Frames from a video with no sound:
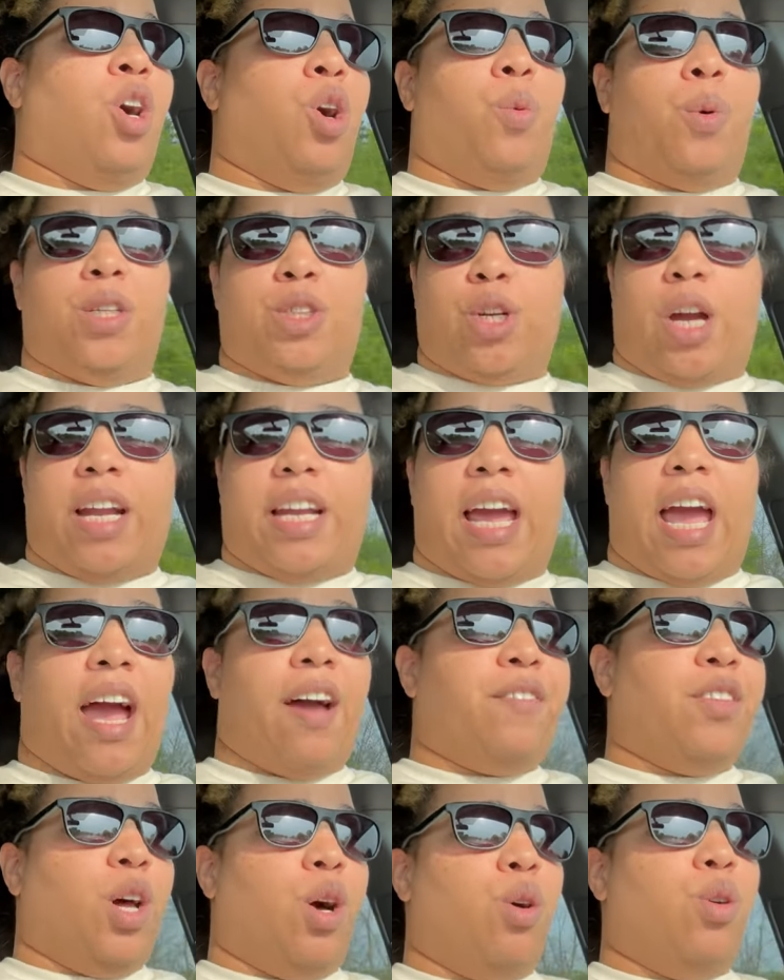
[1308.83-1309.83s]
We try to
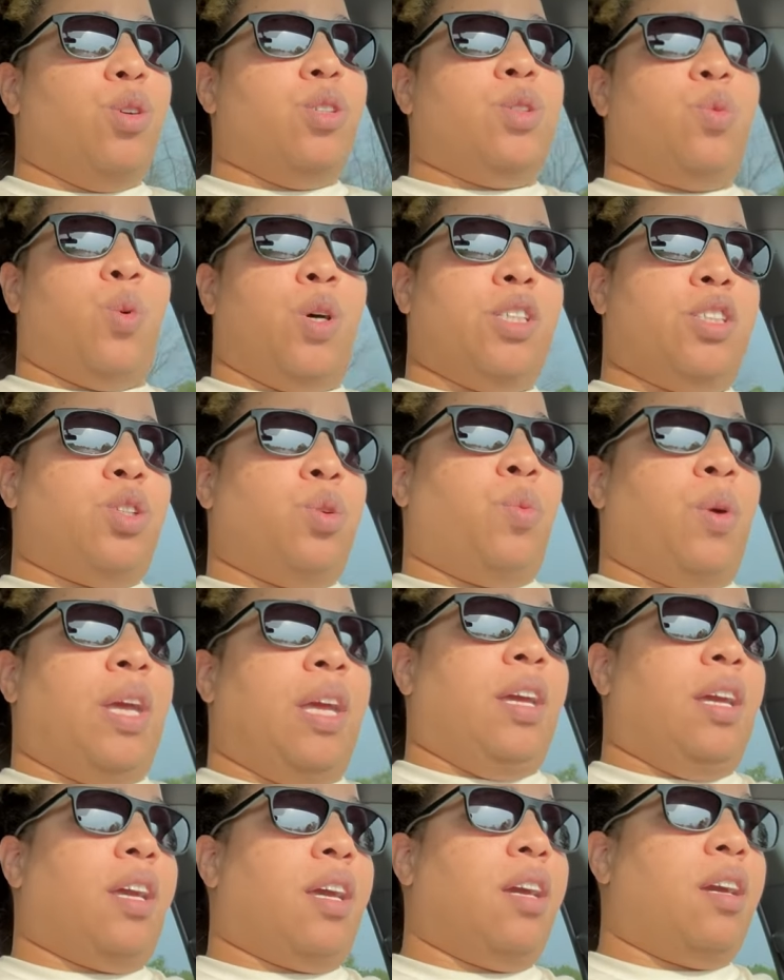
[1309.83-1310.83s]
have those once a
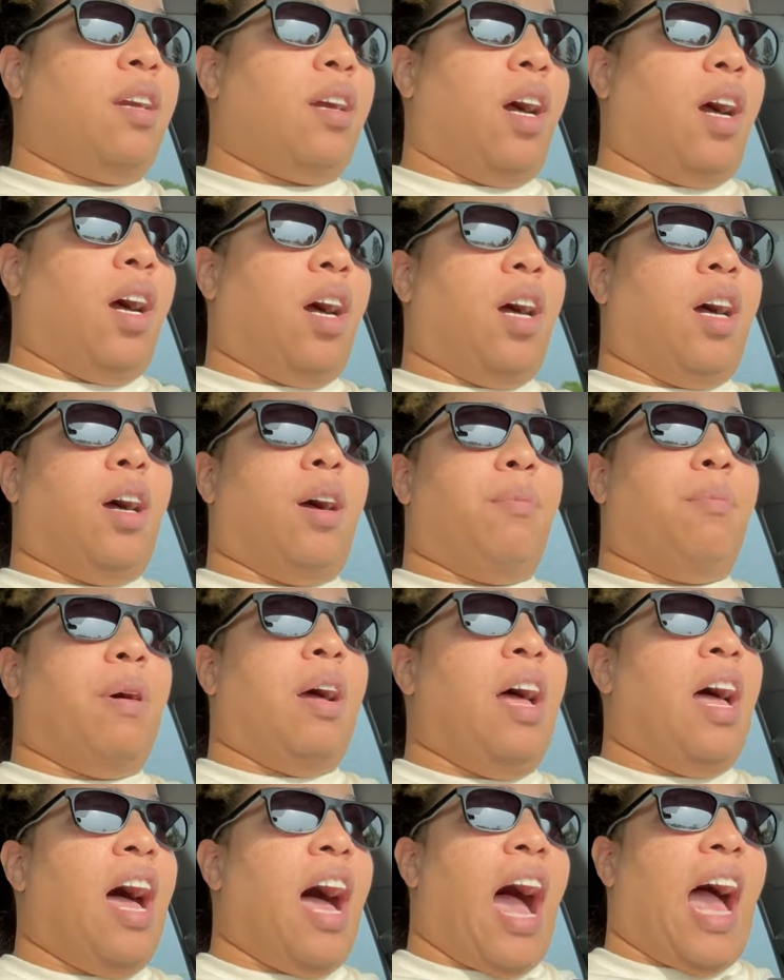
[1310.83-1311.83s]
week. Um,
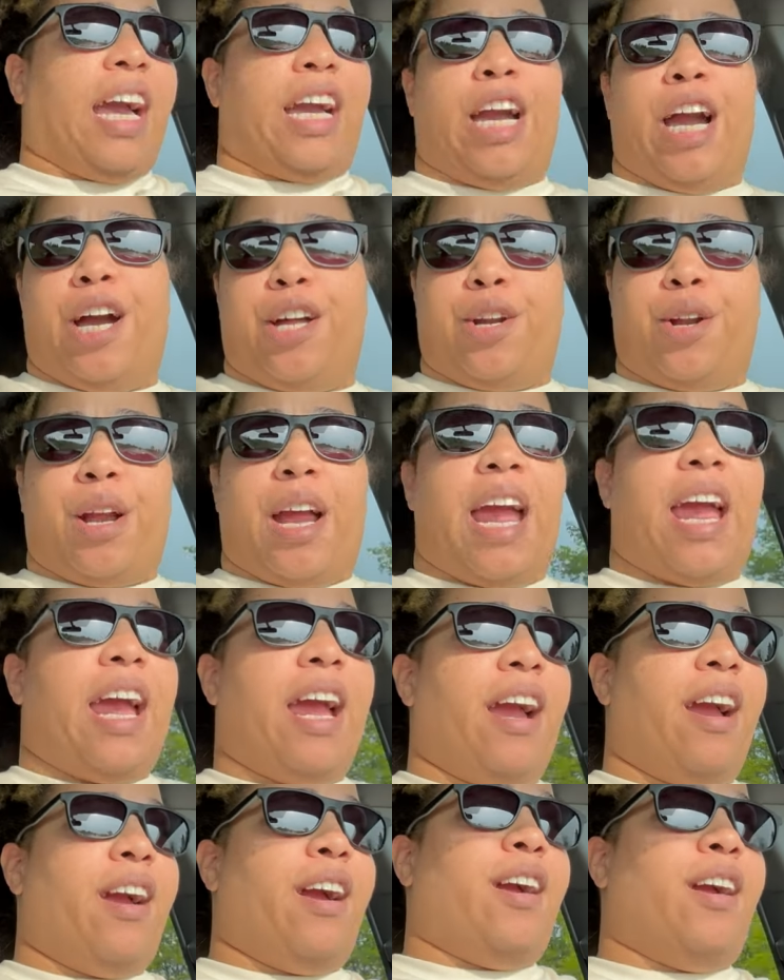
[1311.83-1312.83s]
I cut her
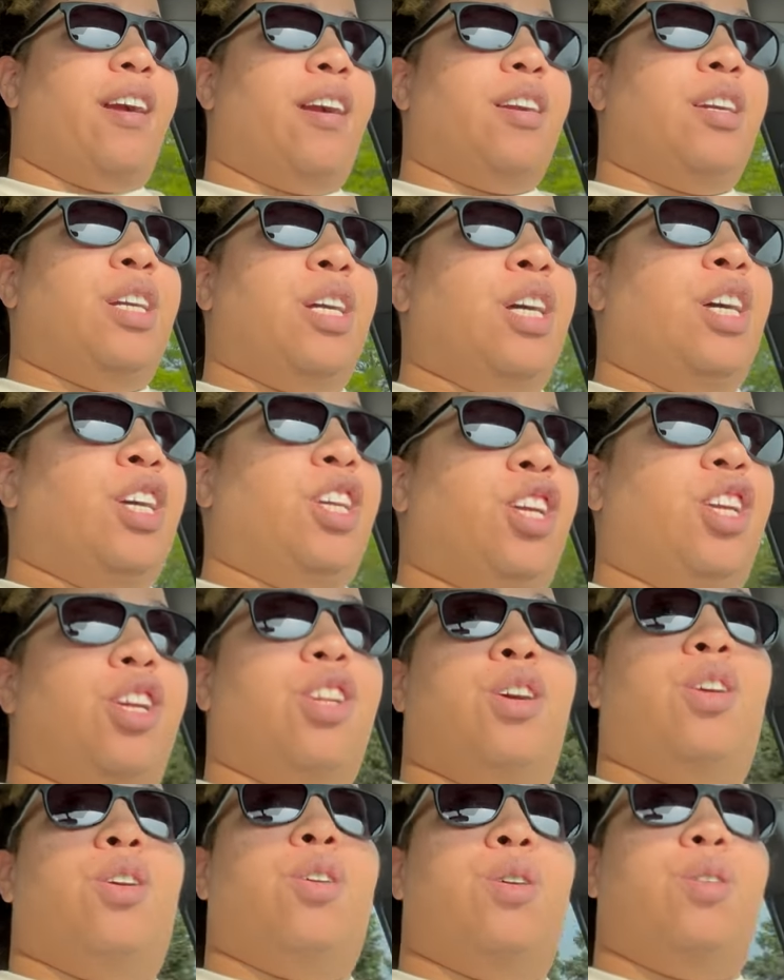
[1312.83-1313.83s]
hair, you
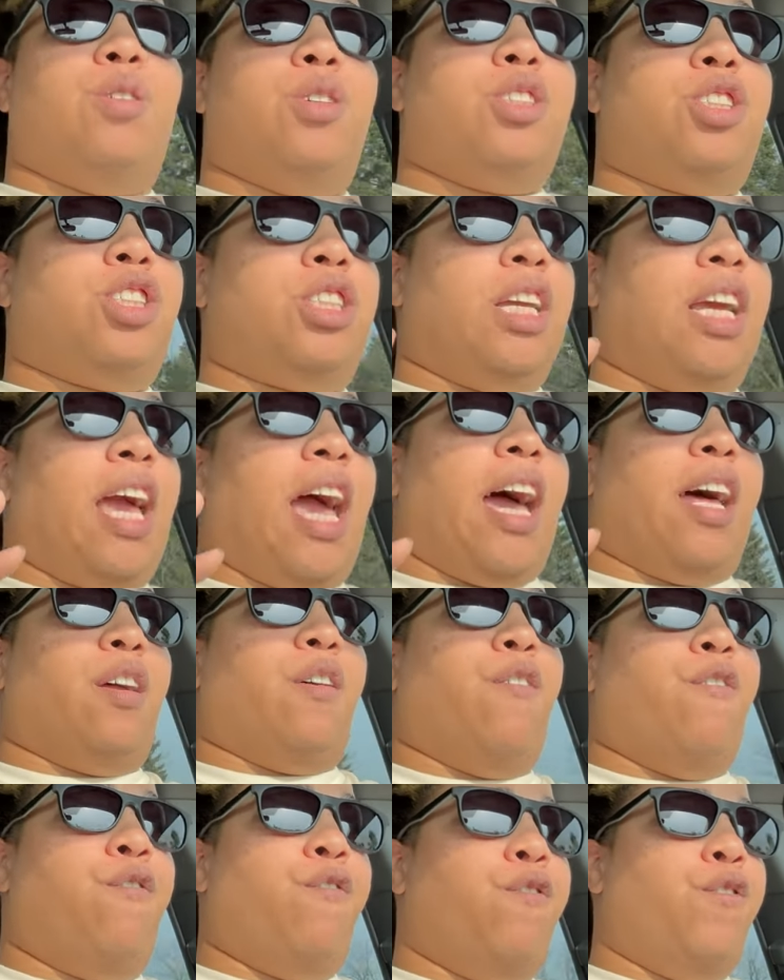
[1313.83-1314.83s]
know, she had a
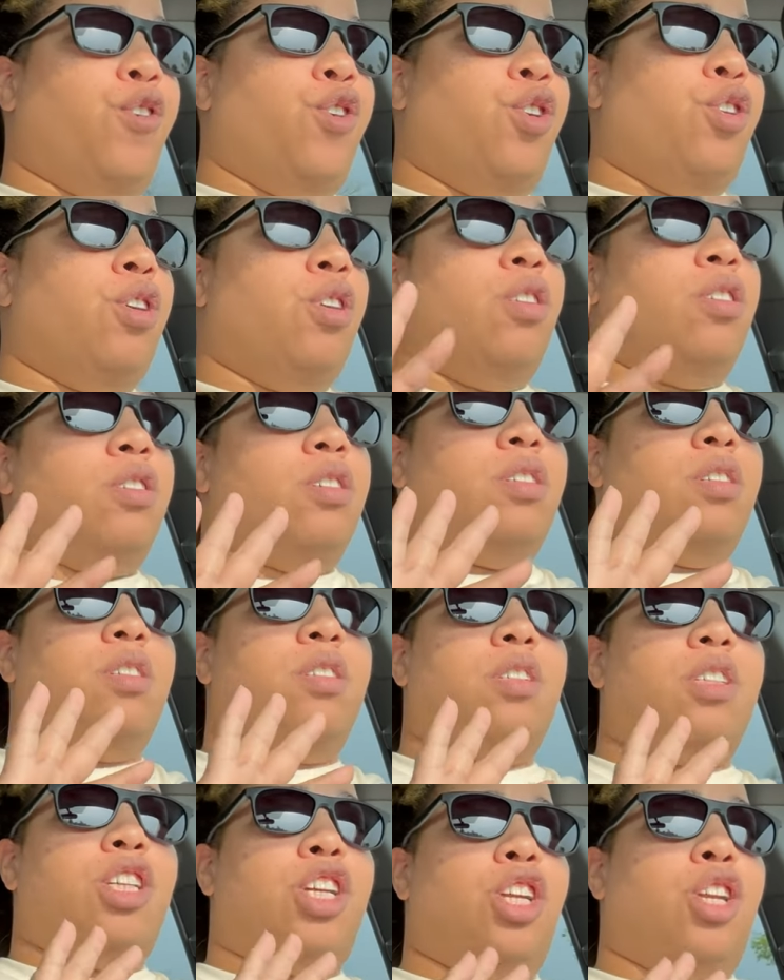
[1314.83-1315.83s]

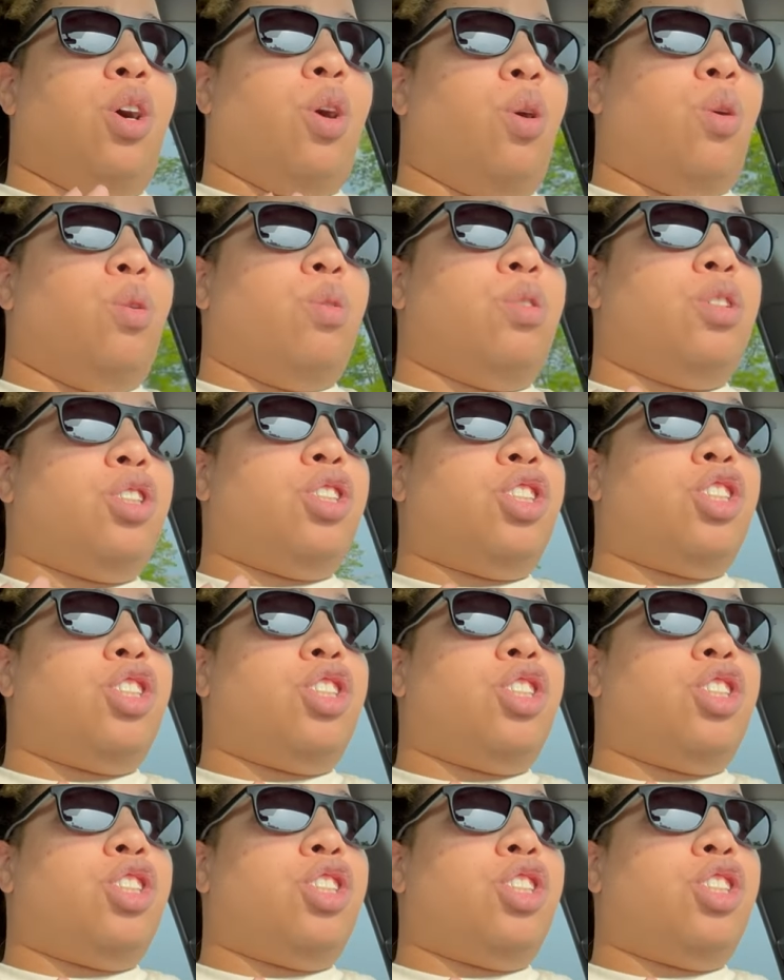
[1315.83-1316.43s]
full, you know,